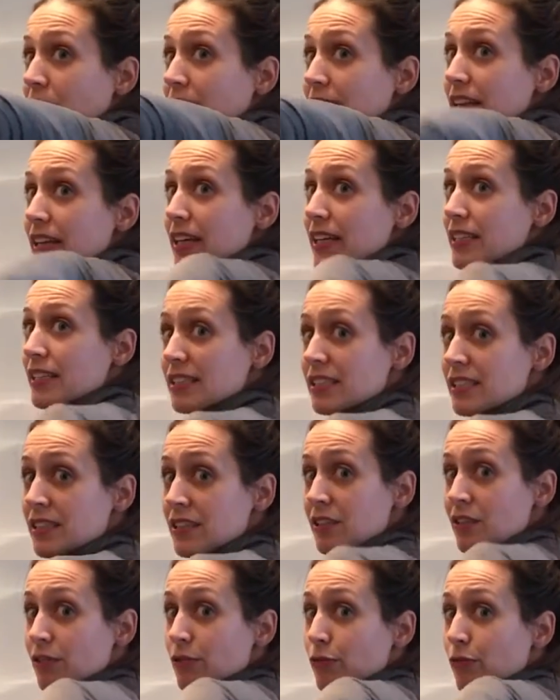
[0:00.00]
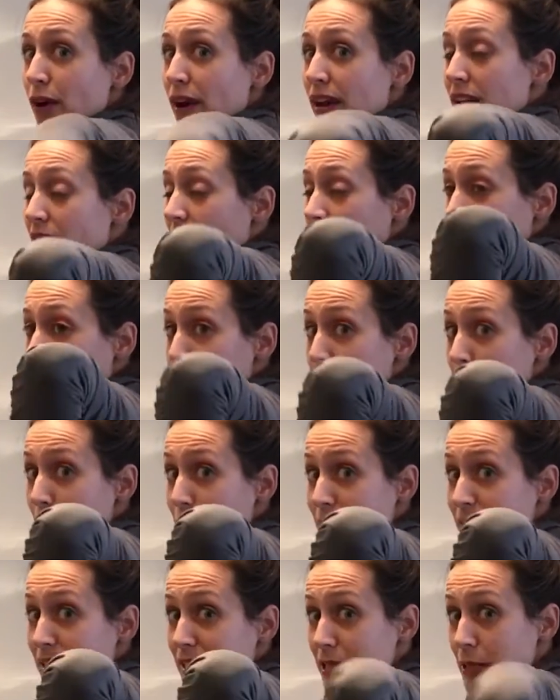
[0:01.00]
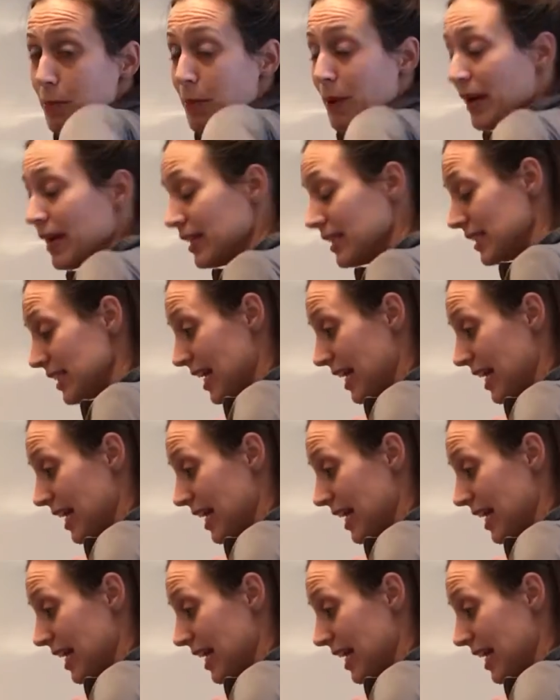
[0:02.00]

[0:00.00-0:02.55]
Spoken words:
like this, right under the baby's knee pits,